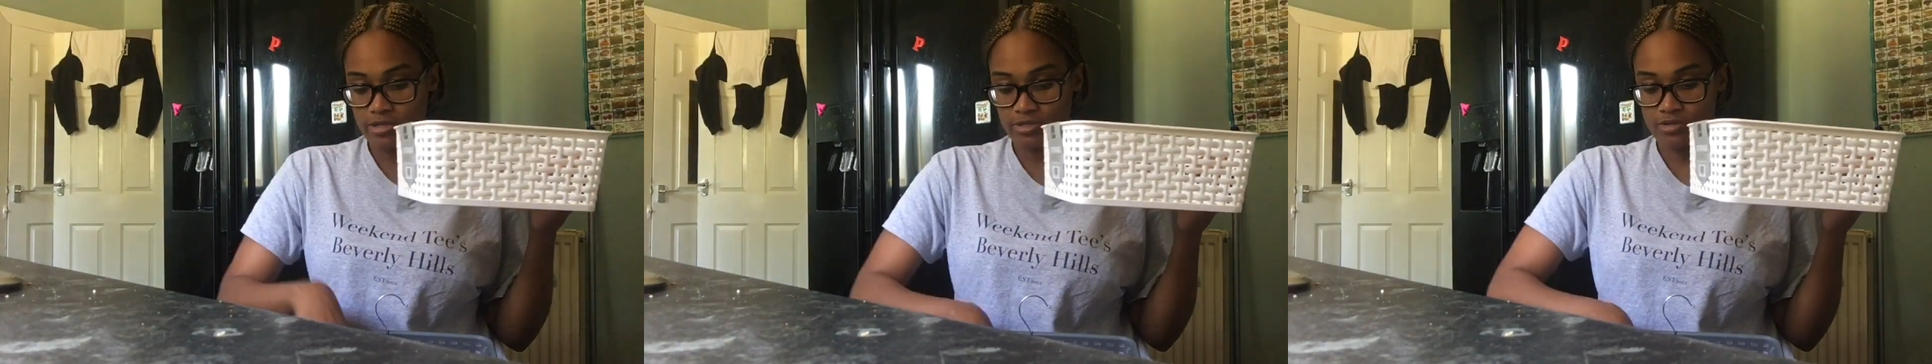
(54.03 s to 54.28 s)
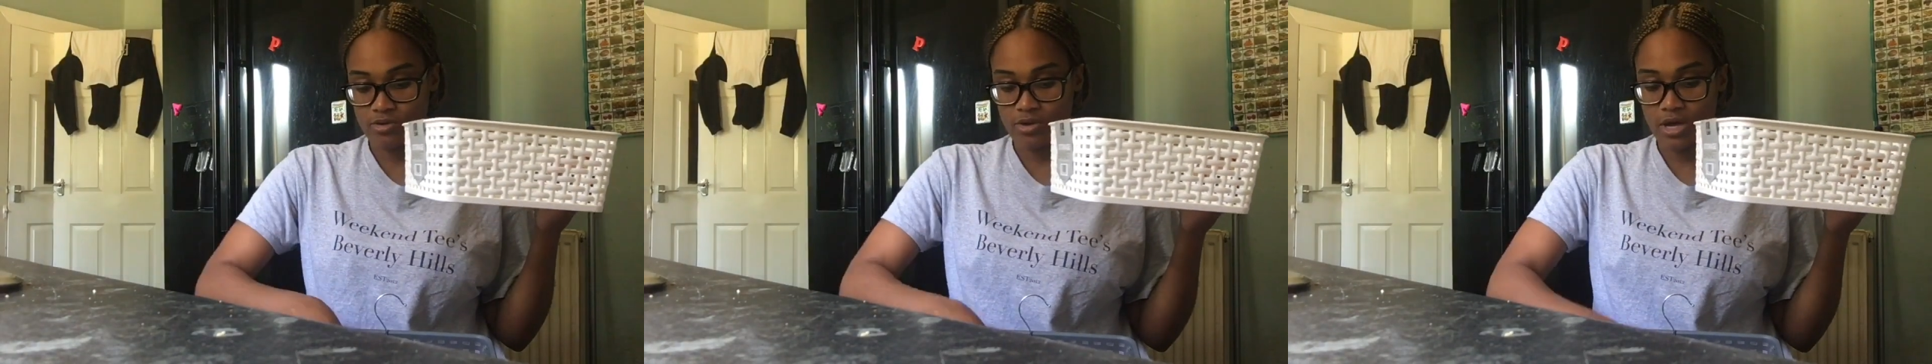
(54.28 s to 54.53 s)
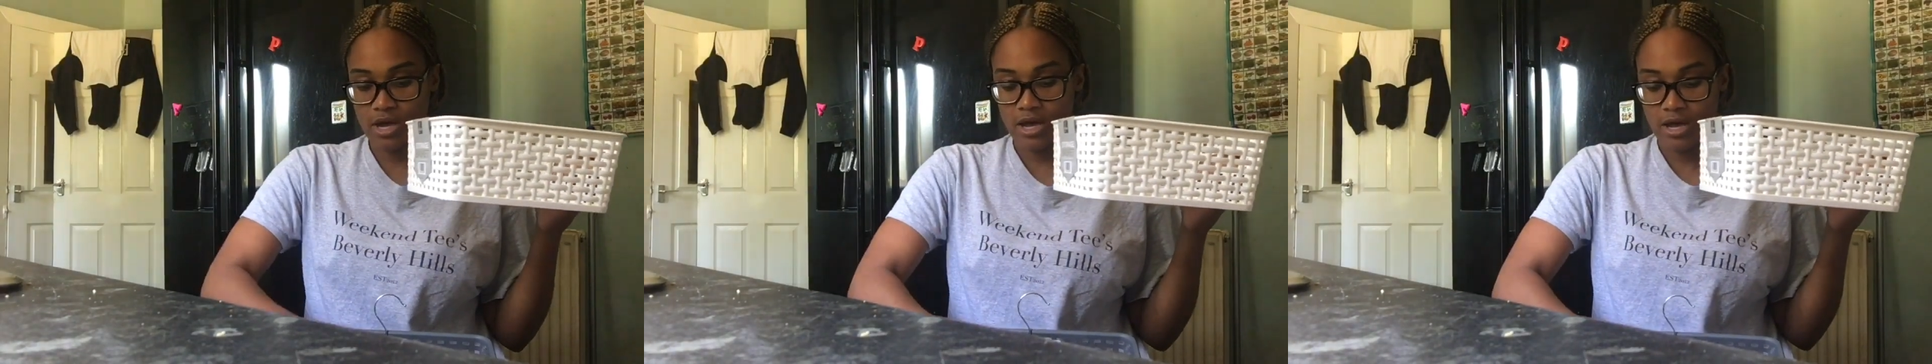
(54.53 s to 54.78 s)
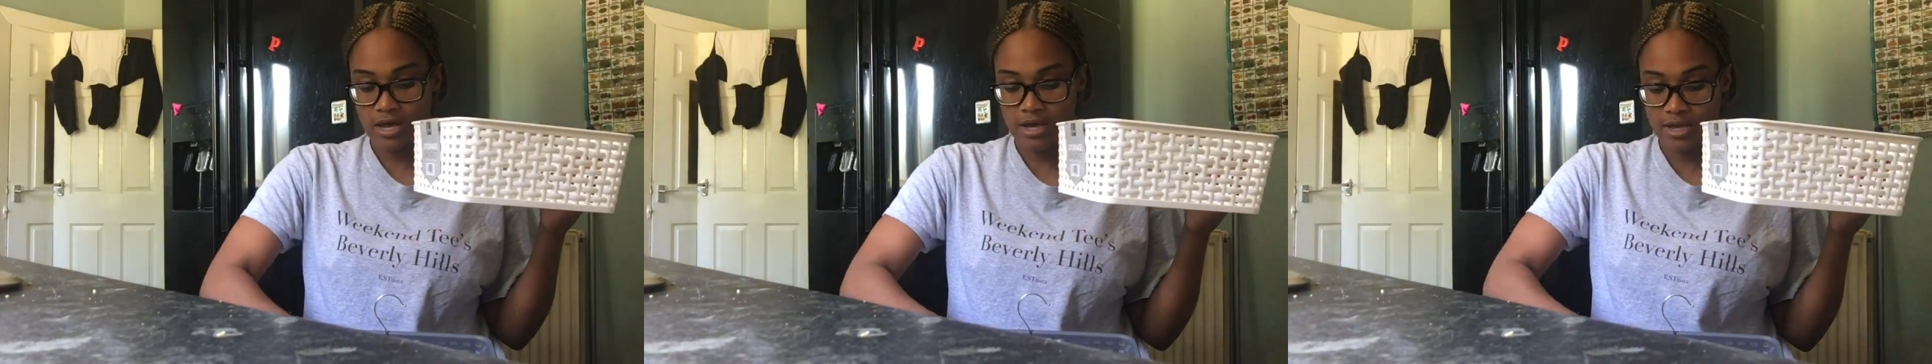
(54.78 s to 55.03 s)
So
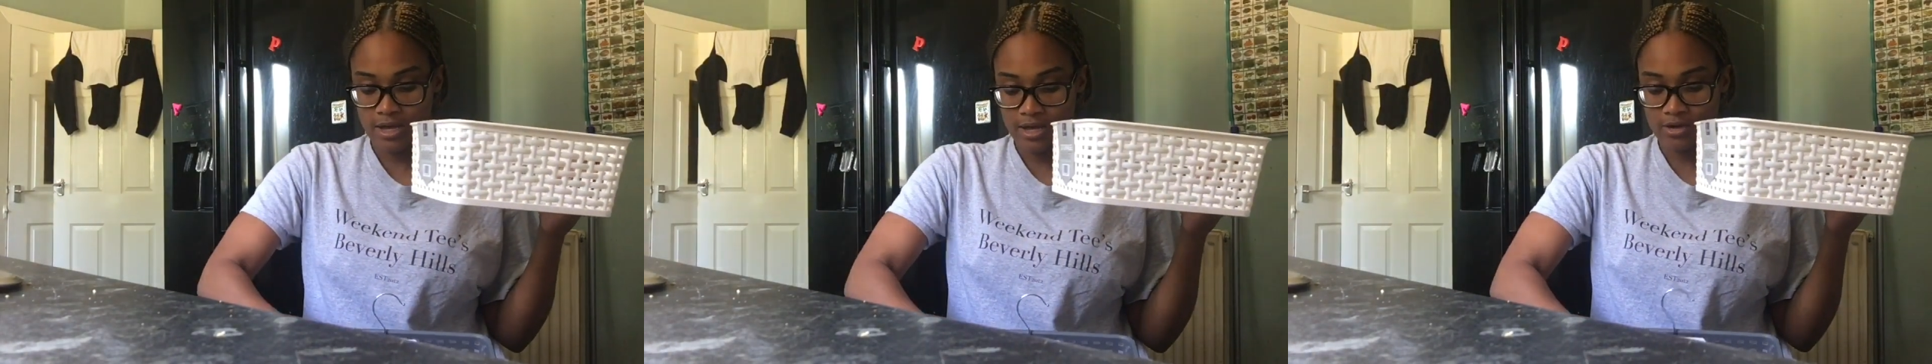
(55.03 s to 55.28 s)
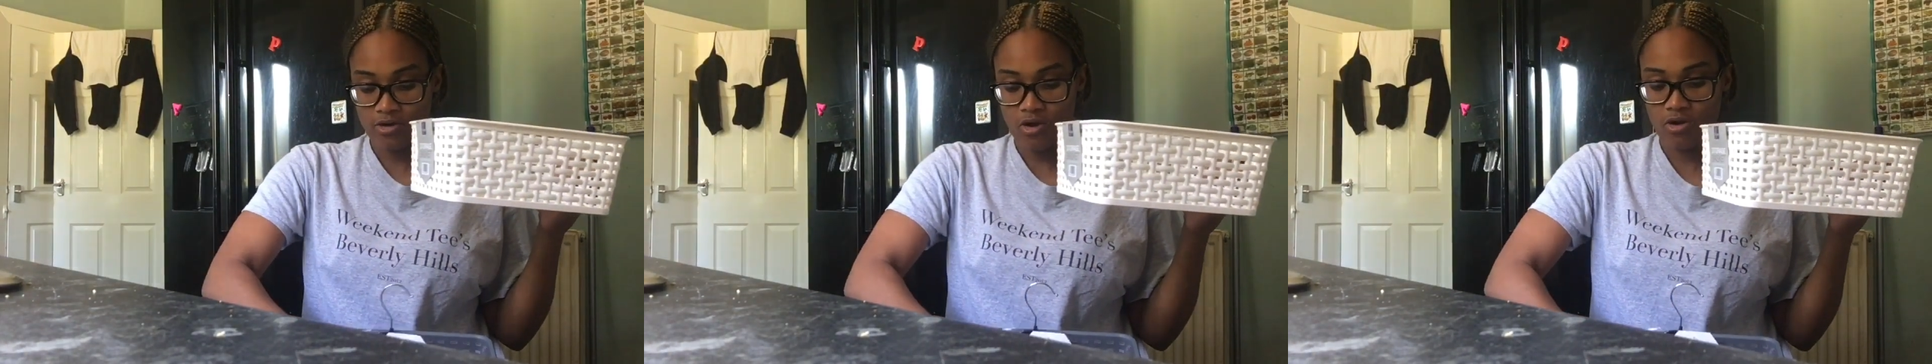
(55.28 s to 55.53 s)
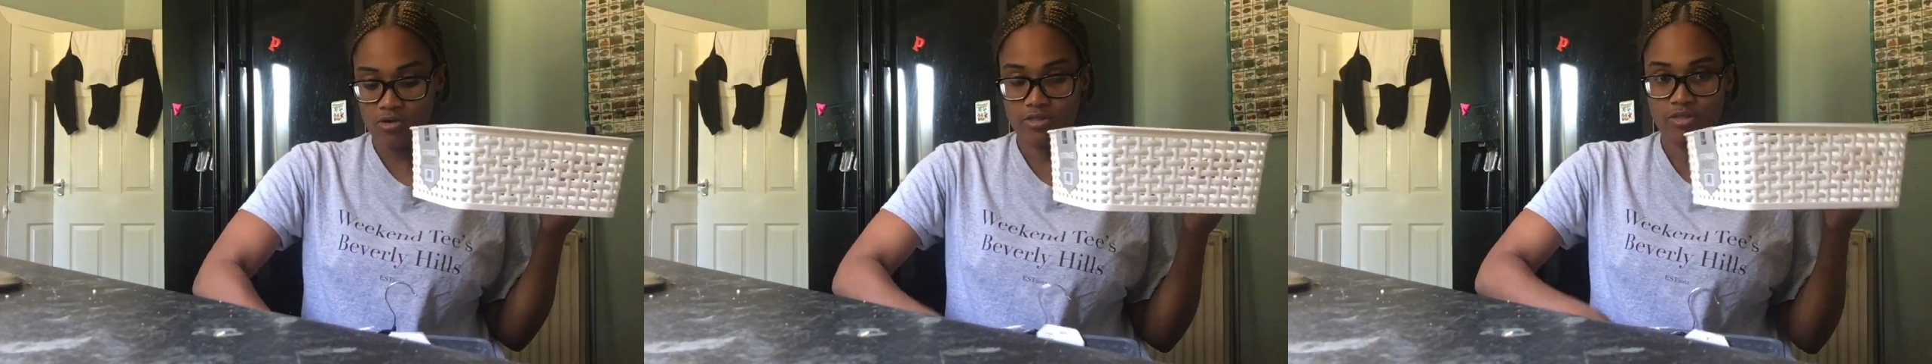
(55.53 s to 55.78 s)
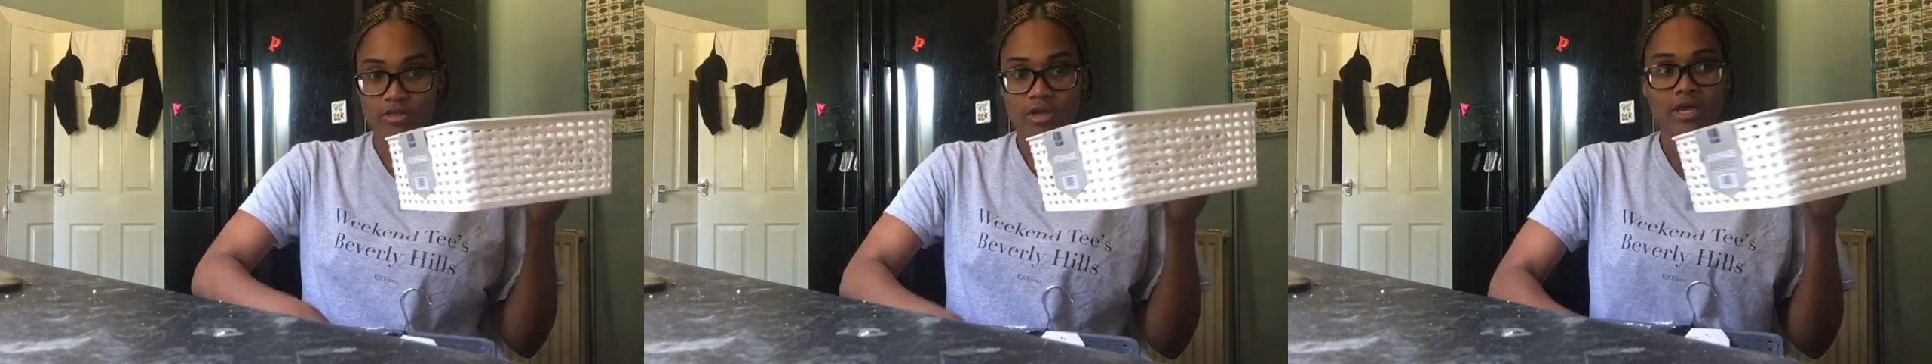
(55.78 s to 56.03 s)
I got...
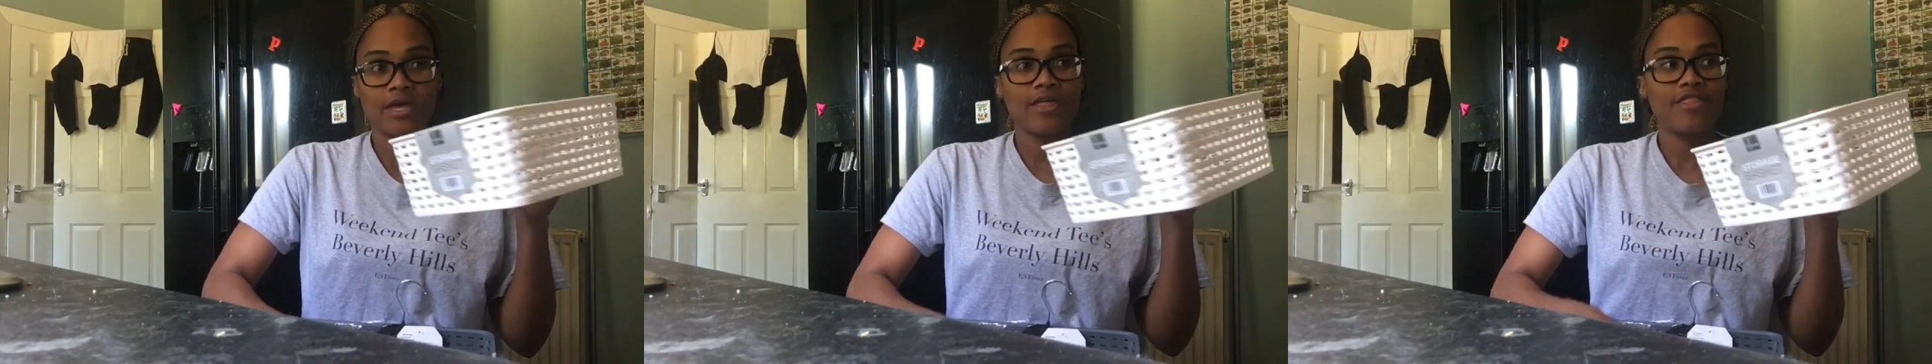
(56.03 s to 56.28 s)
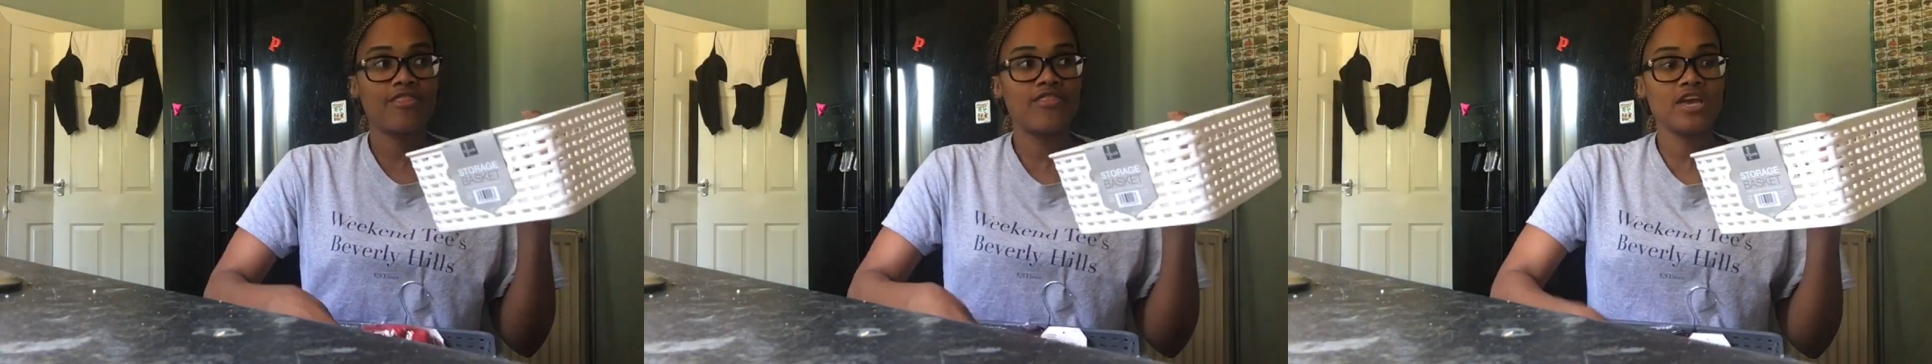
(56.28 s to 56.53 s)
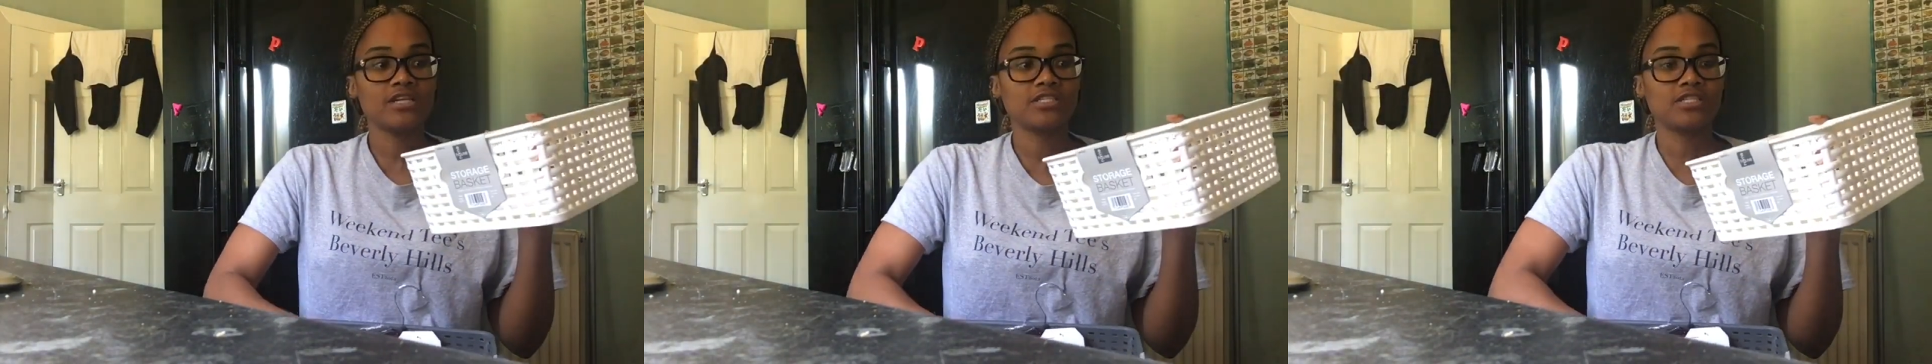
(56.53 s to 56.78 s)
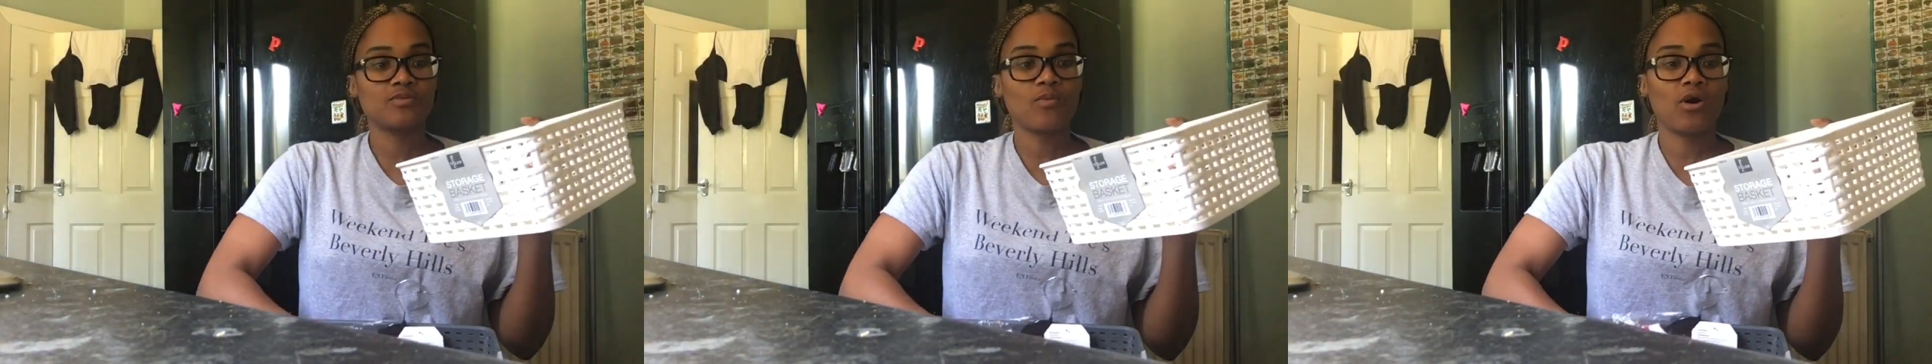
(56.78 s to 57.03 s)

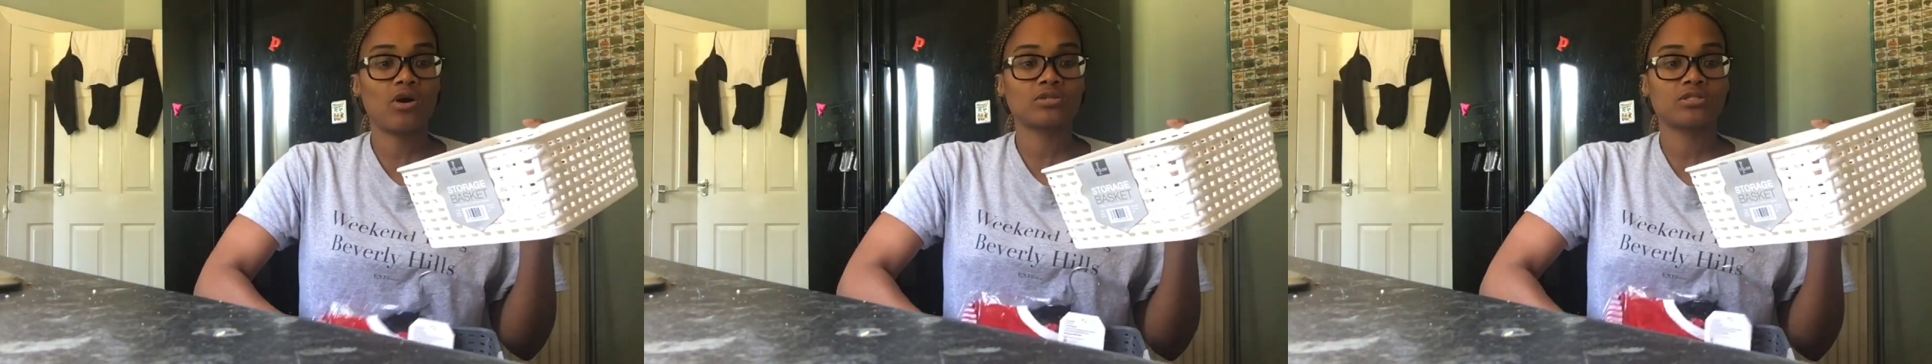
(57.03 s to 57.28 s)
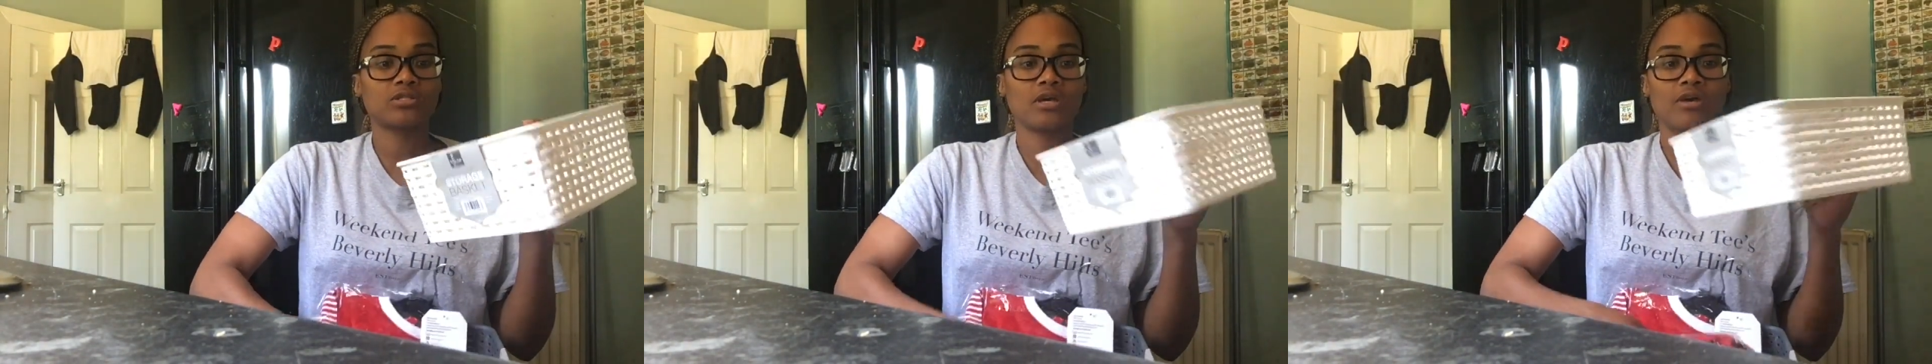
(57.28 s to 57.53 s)
This was